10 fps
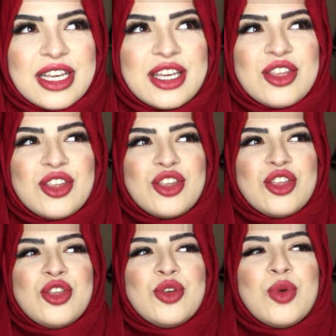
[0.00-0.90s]
Like,
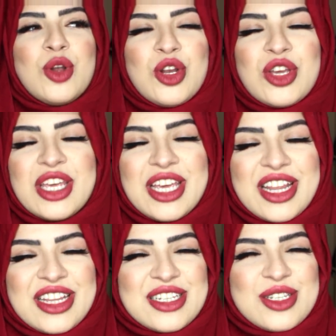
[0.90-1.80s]
you are looking
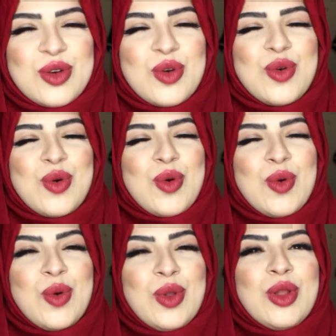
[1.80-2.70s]
at this
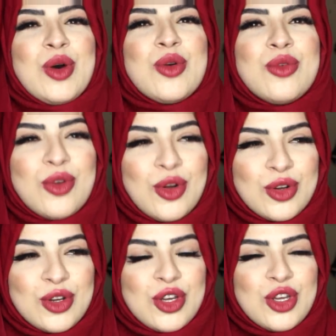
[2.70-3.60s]
all
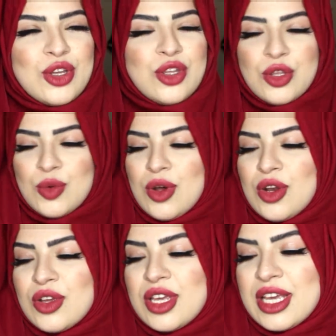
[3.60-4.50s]
wrong. You are
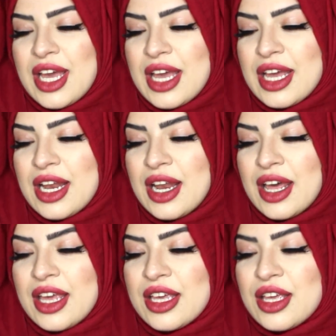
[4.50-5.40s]
looking at it
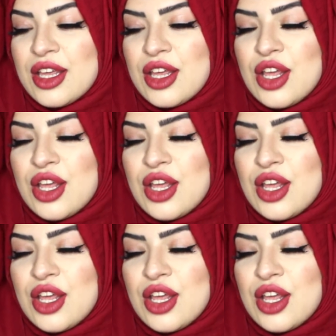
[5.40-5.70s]
like